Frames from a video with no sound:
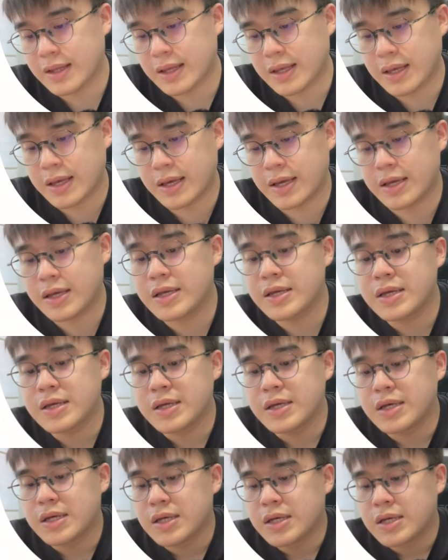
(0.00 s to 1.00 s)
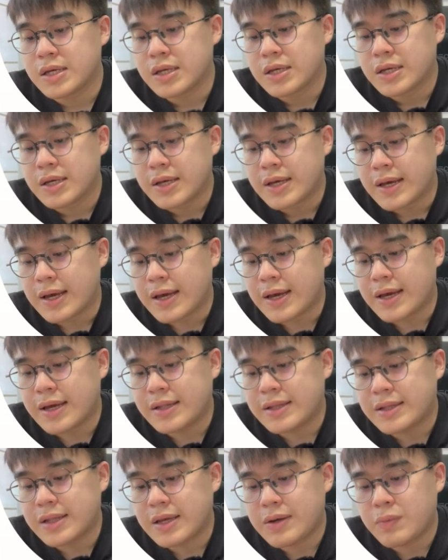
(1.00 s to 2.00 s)
Okay,
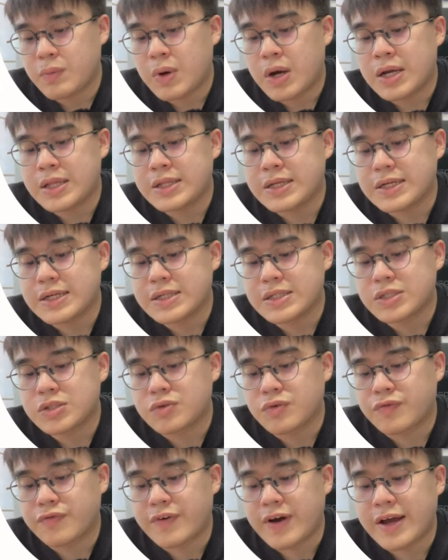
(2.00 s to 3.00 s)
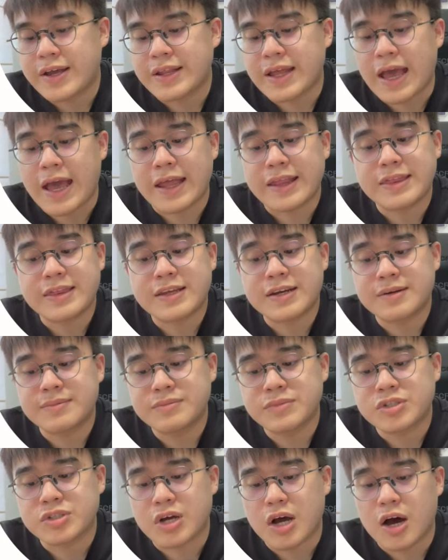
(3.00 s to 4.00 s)
and they want us to find n
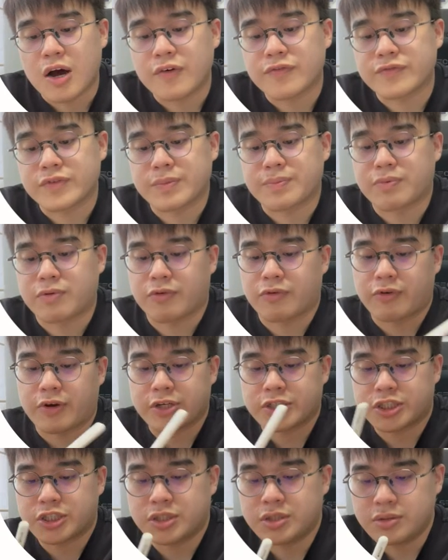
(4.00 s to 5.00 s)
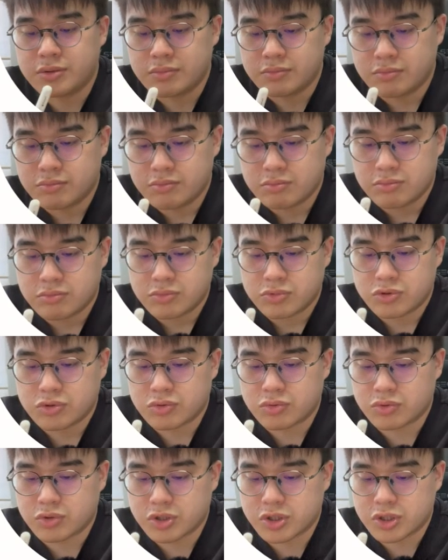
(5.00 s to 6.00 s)
terms of the progression.
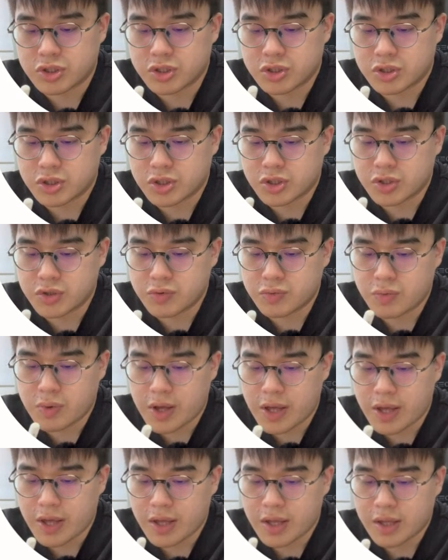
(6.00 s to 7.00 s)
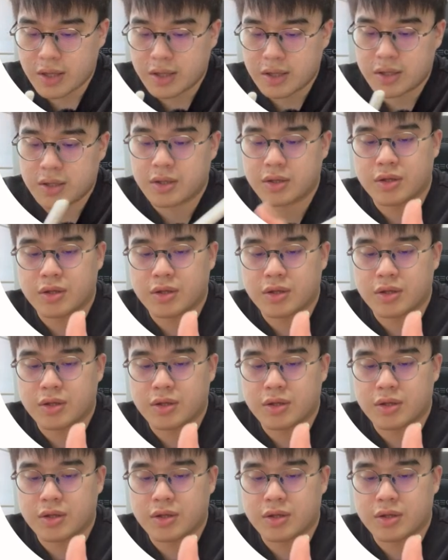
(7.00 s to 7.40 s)
So it's just a un.